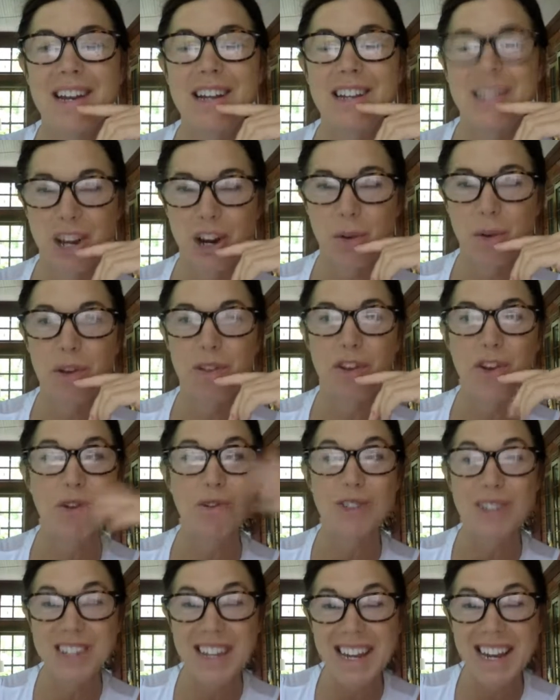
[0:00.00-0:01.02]
here with
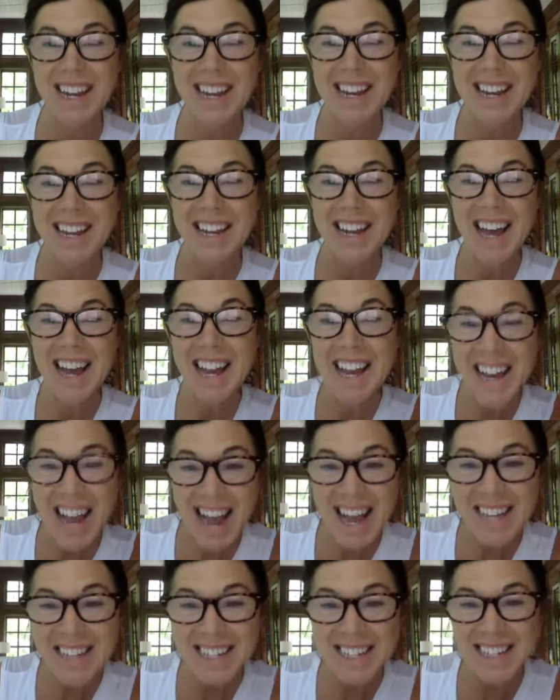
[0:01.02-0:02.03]
you. See?
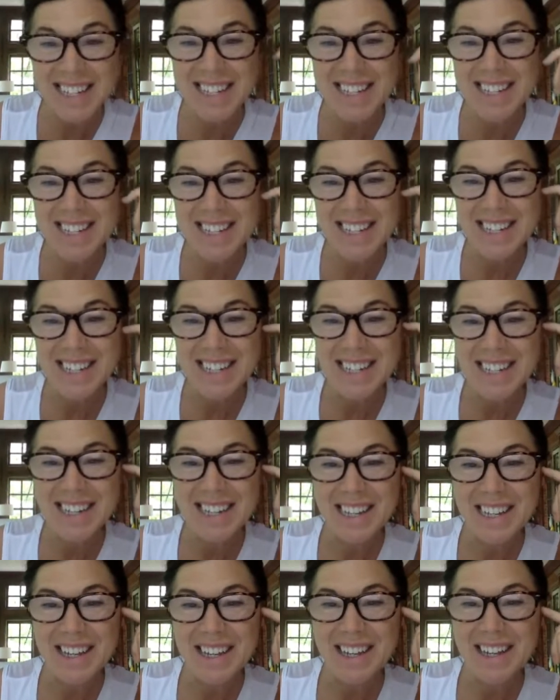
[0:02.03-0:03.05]
Yes.
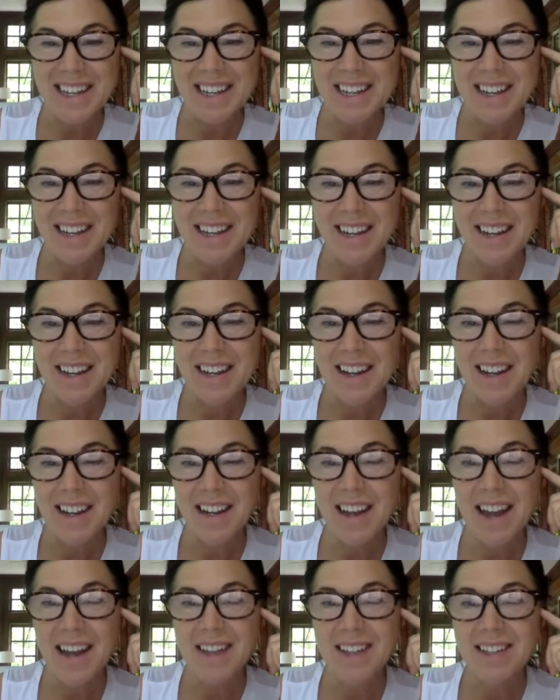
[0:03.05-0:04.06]

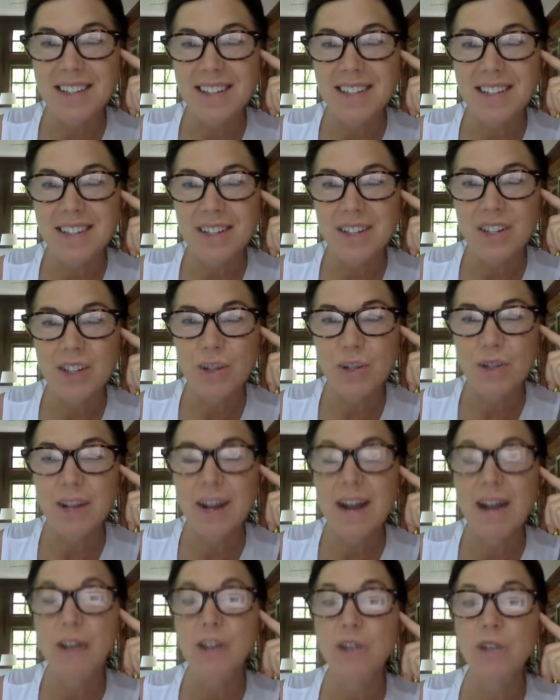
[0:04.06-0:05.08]
Yes. Susan,
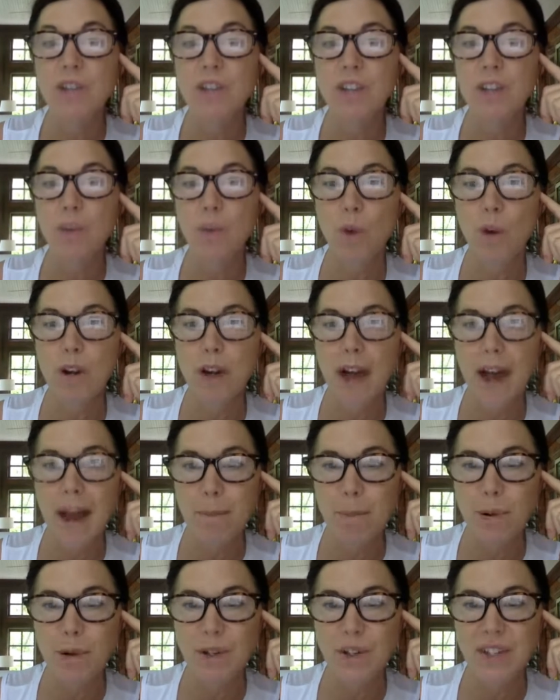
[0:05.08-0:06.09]
I also see the word
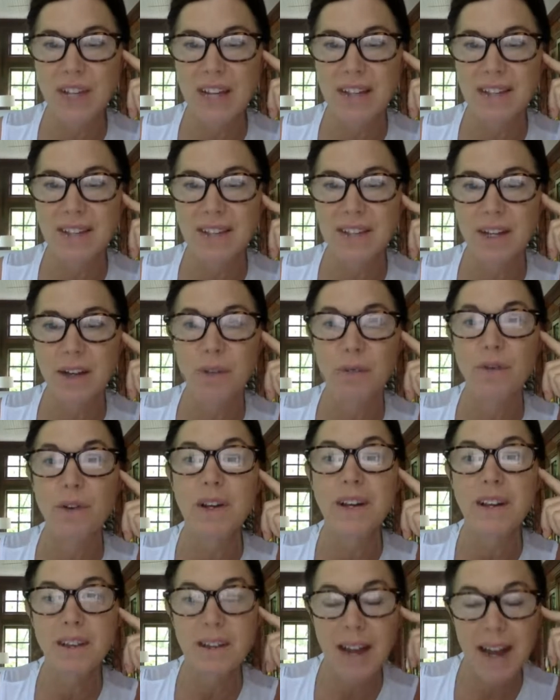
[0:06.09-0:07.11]
hypersensitive.
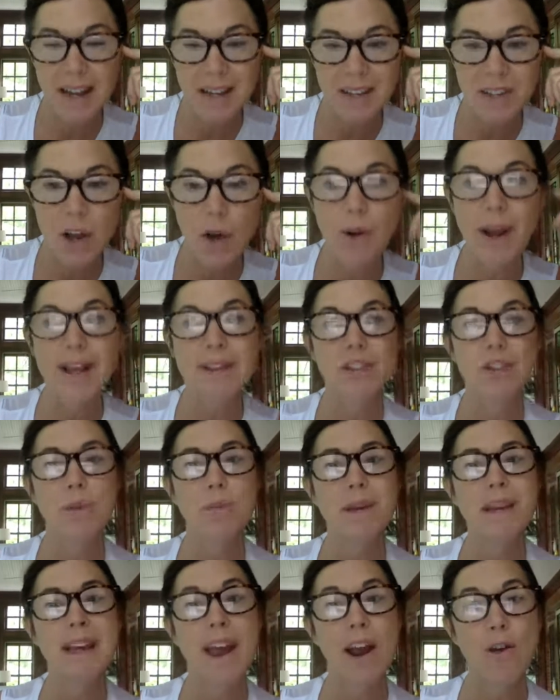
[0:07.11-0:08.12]
Yes. Okay. So
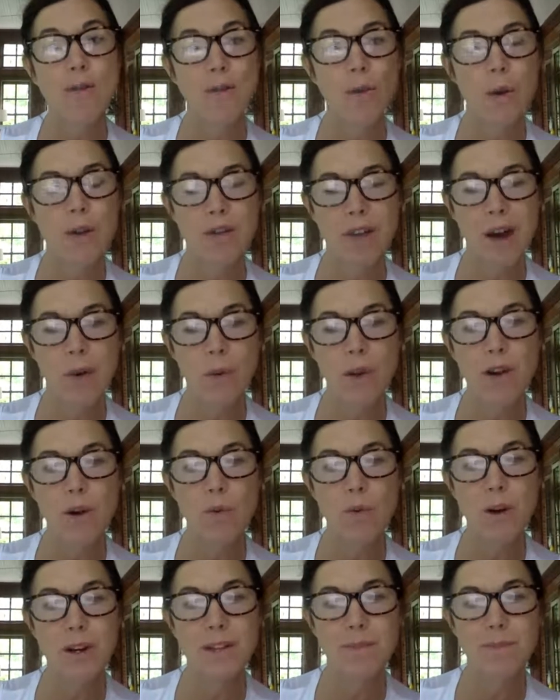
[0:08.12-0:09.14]
be careful with that. We don't
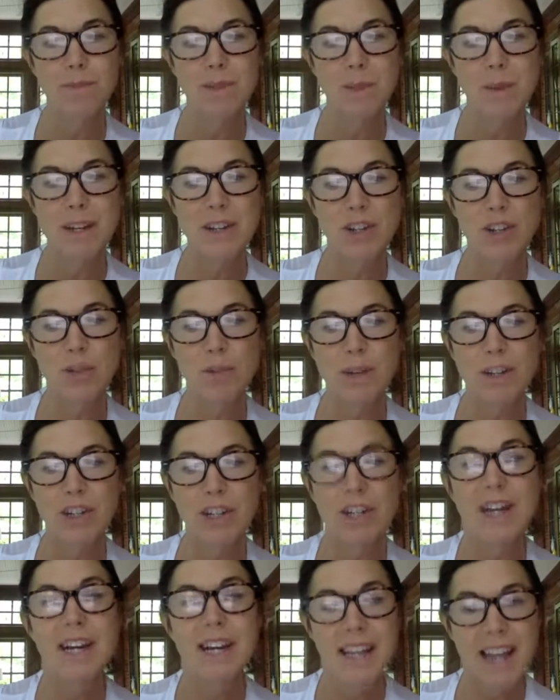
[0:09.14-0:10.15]
want to spend too much.
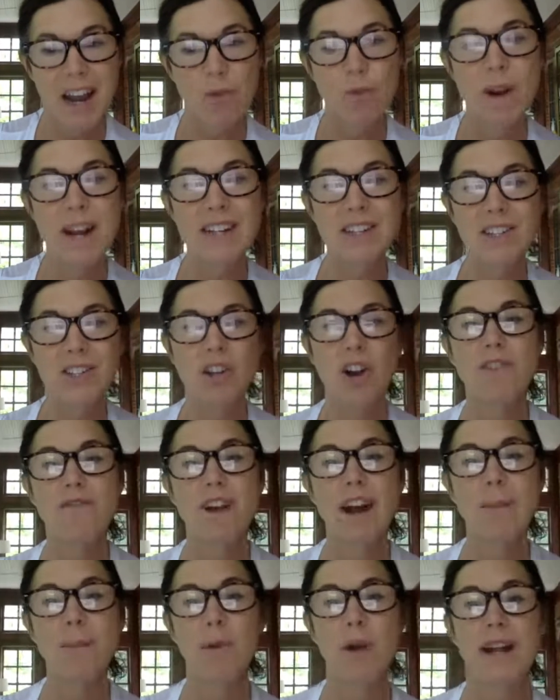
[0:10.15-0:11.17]
Yeah, it raises our
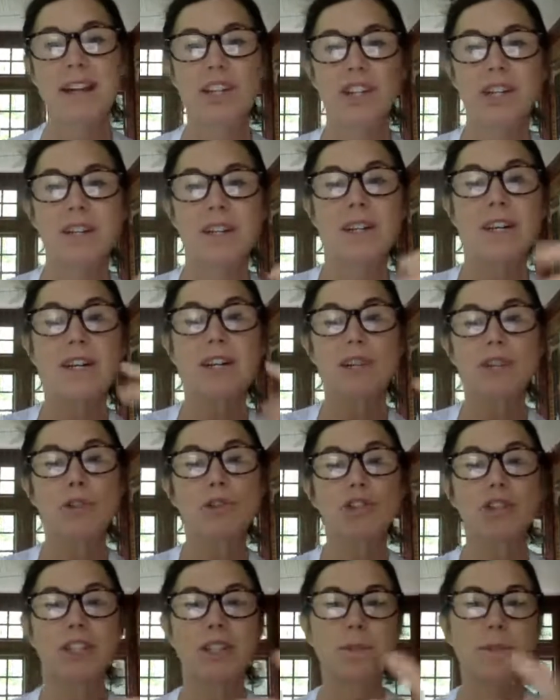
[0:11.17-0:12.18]
vibration. So
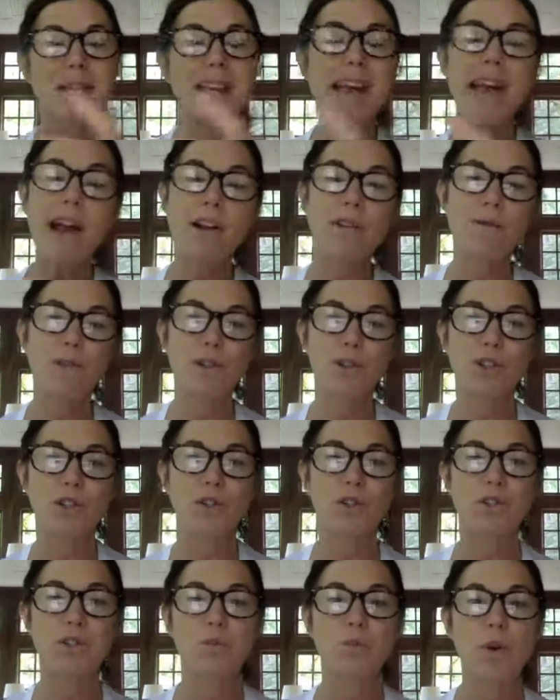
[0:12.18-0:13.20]
just be careful,
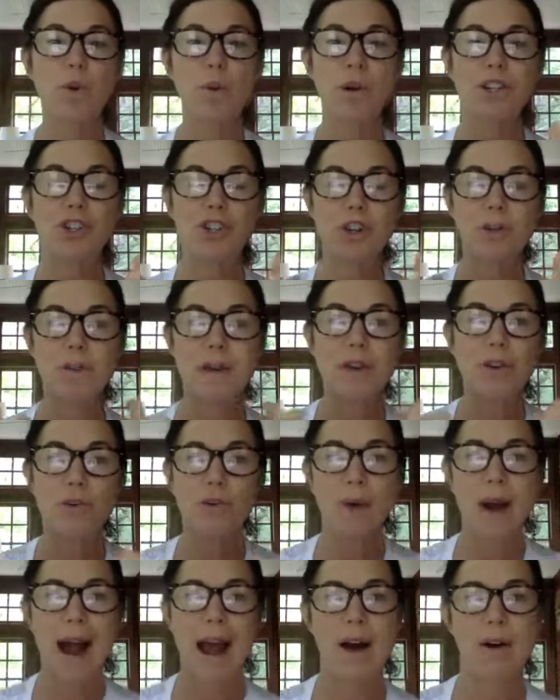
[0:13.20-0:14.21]
Susan. We want you to be
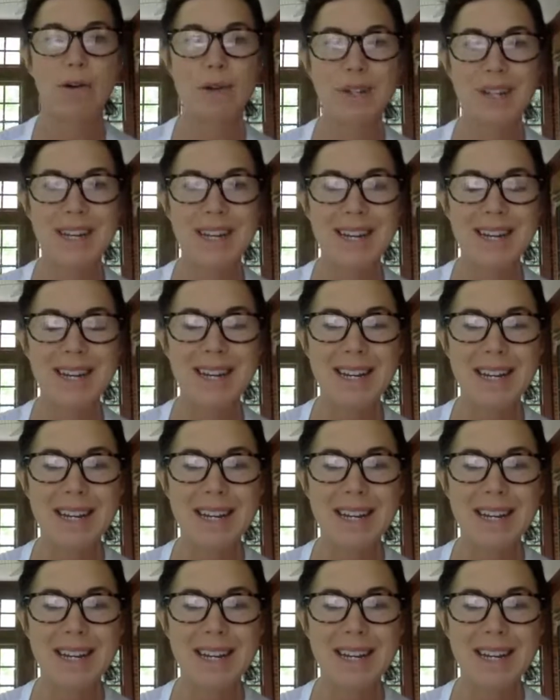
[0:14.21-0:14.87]
grounded.